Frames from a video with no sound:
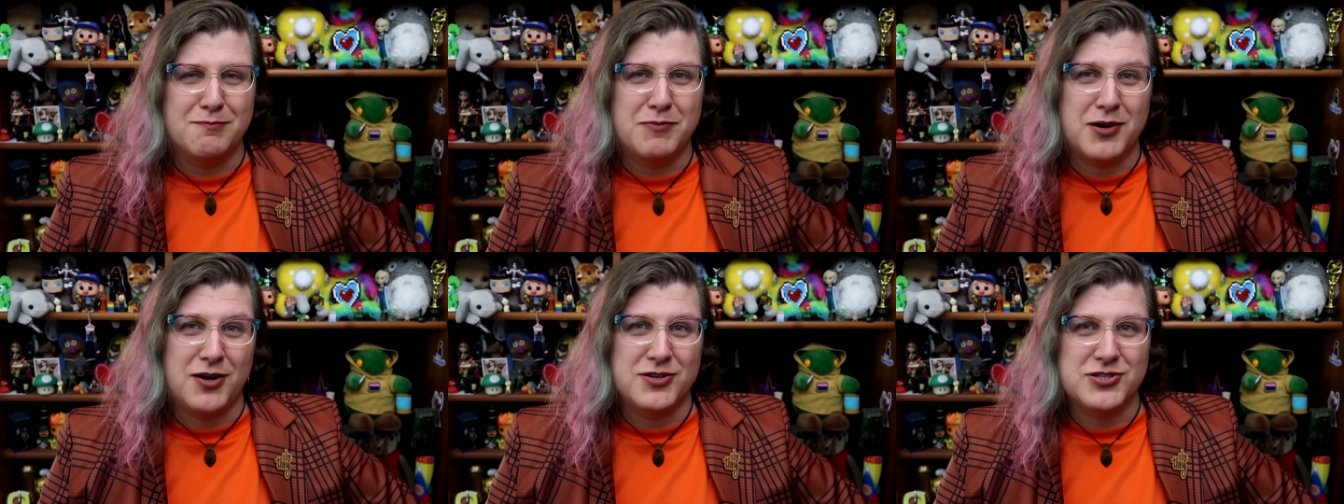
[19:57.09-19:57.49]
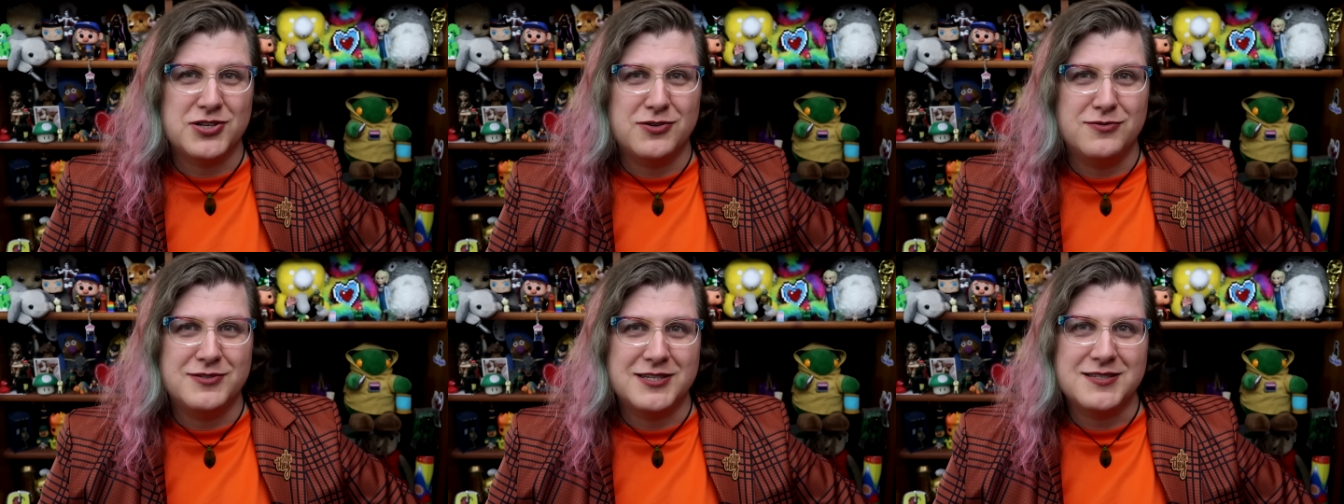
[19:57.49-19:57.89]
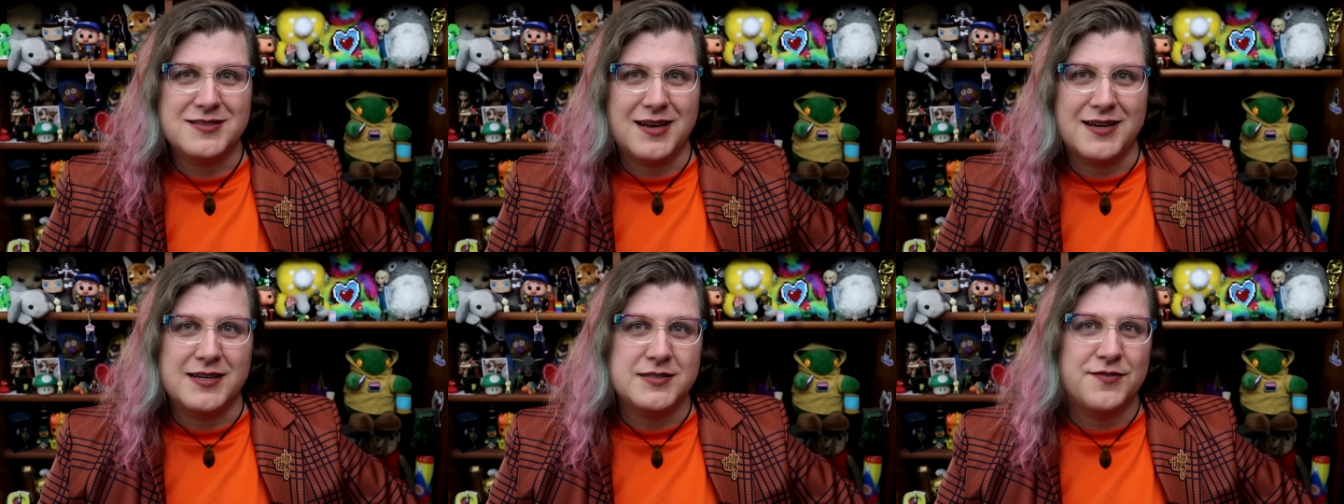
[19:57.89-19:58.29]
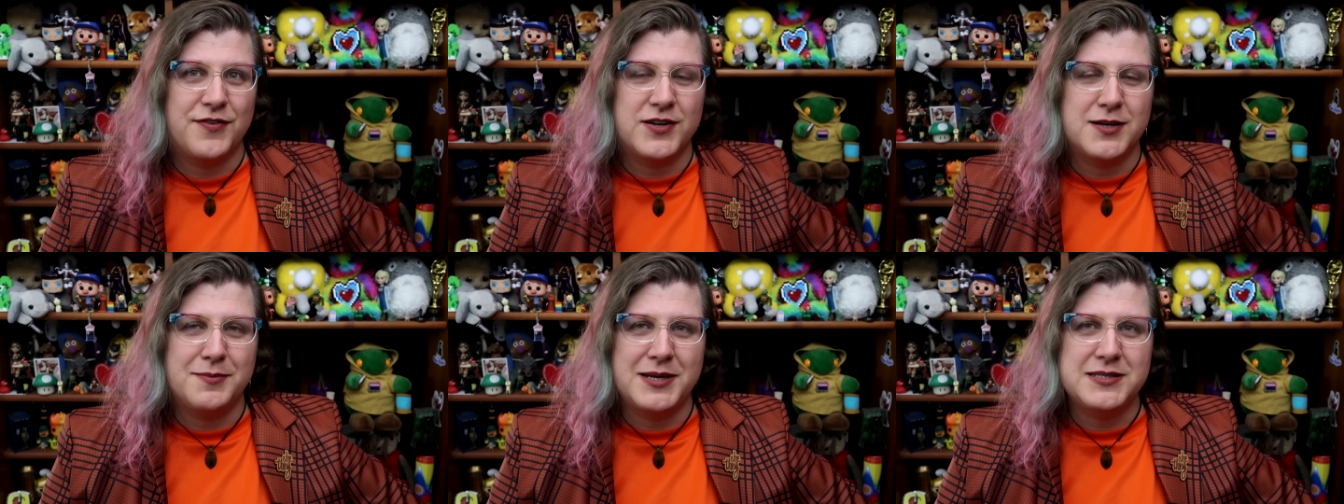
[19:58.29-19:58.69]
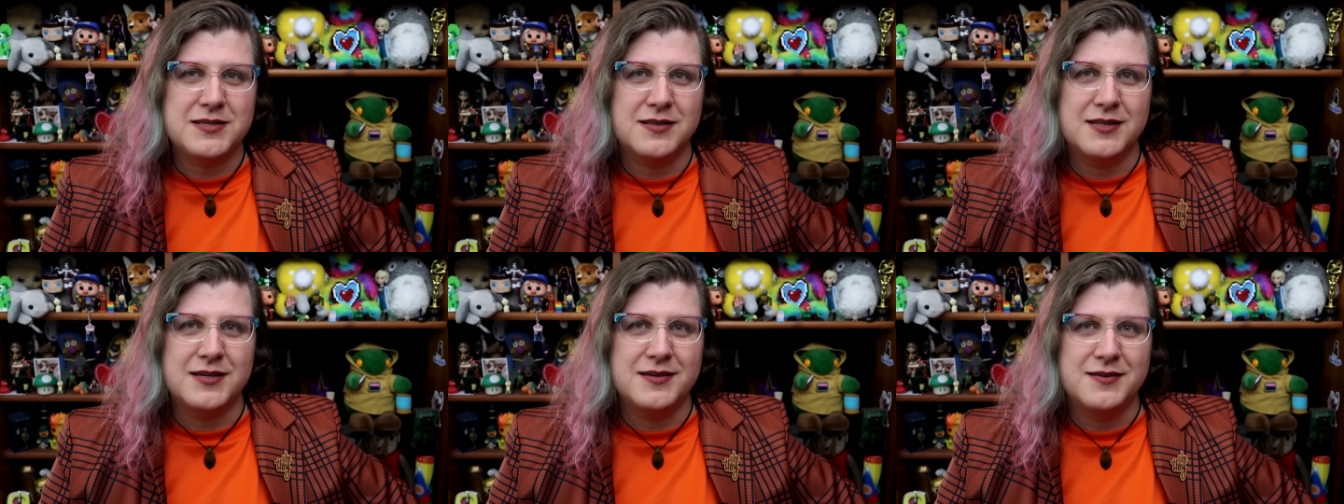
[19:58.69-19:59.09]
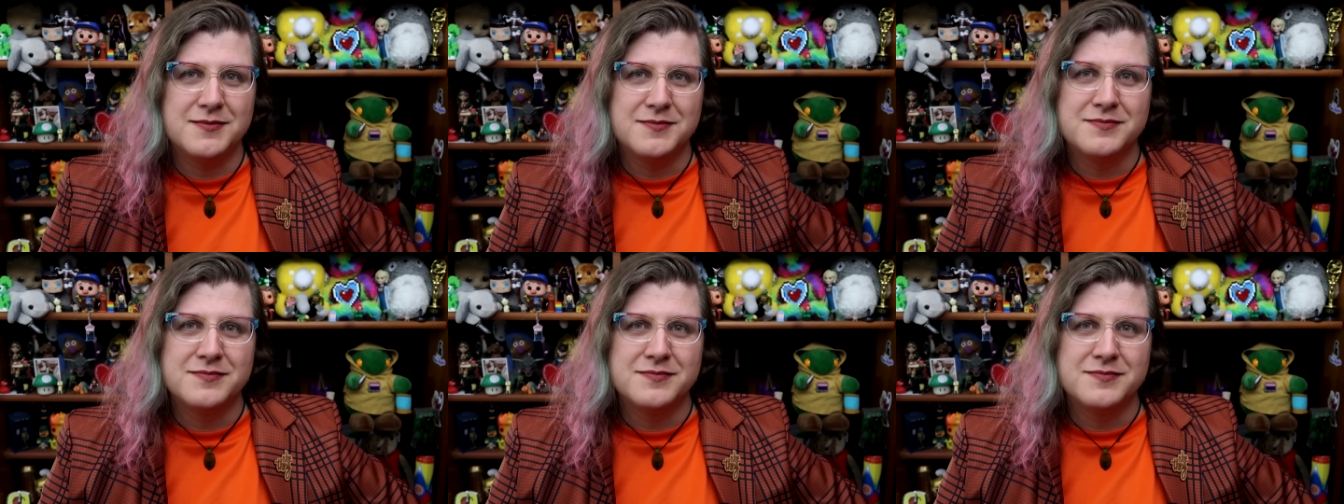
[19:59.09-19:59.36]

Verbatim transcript: But also, just, I guess, fundamentally,